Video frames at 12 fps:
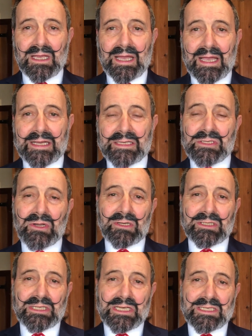it's not
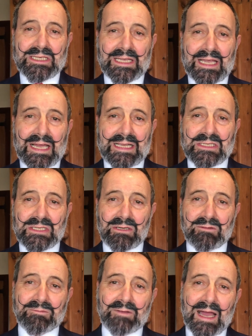just a case
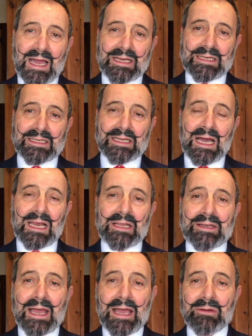of adding colour.
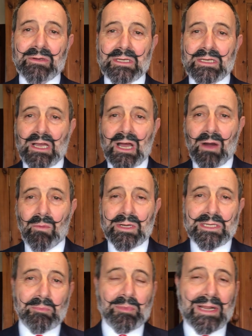Now, I want
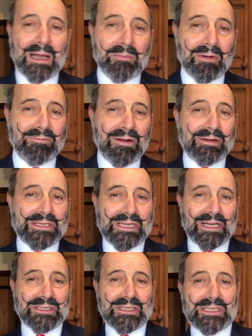to bring up a very
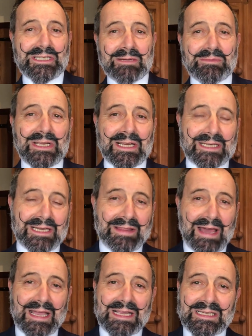touchy subject, and
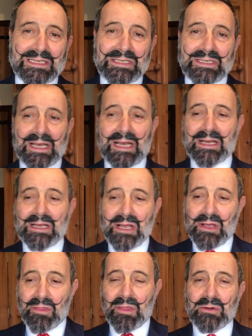that is
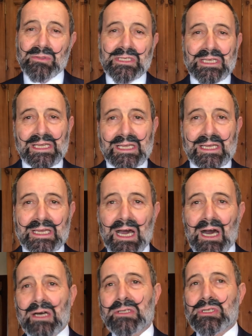those
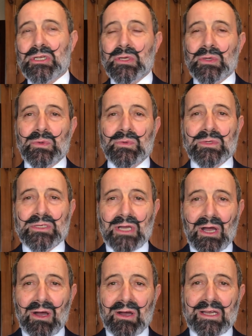cartoon
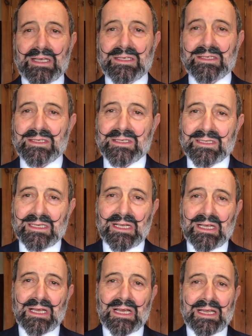ties.
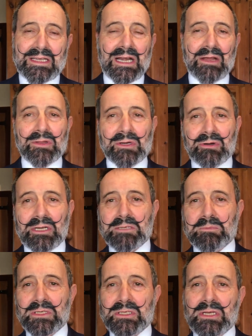You know, the
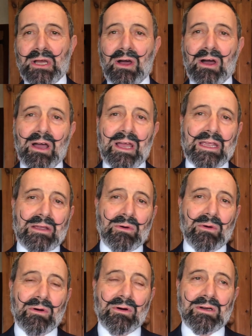Christmas tie,
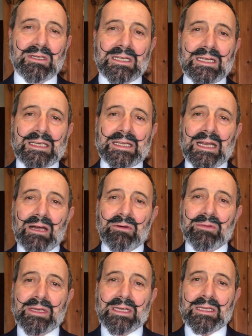or, you know,
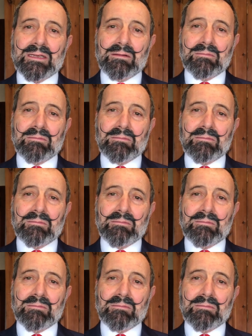the